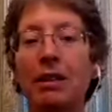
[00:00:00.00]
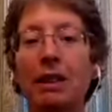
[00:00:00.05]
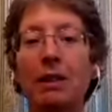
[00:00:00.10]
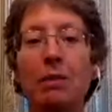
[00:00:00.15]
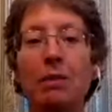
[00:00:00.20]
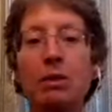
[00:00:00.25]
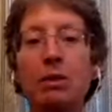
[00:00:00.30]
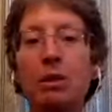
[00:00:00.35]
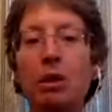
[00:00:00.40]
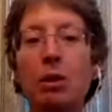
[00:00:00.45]
There
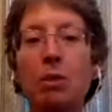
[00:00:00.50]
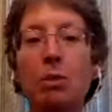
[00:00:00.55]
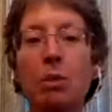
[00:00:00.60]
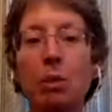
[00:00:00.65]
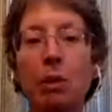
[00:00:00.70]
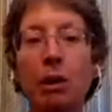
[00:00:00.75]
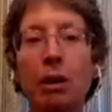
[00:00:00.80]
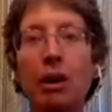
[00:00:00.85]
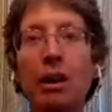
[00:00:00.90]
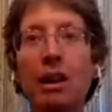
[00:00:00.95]
was no
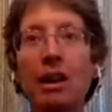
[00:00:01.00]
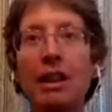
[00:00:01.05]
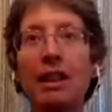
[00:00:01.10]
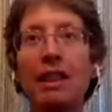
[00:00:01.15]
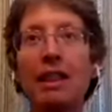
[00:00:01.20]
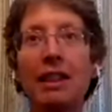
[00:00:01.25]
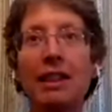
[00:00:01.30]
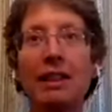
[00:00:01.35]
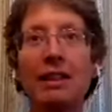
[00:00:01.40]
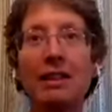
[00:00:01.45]
more
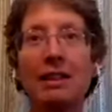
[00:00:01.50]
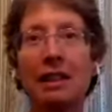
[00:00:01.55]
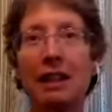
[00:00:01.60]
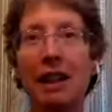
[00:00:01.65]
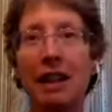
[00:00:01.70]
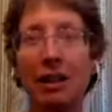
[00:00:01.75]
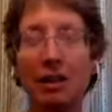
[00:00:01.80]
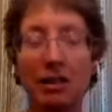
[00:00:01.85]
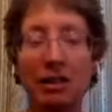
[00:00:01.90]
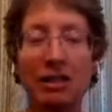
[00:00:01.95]
things that
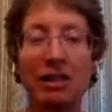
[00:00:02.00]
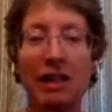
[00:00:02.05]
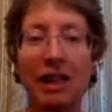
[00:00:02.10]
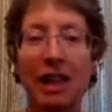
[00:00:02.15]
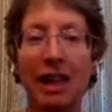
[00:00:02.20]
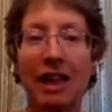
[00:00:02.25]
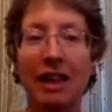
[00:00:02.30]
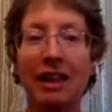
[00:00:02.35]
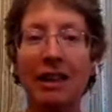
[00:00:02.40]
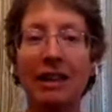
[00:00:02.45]
I could
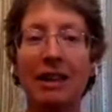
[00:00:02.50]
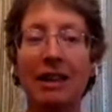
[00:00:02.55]
say.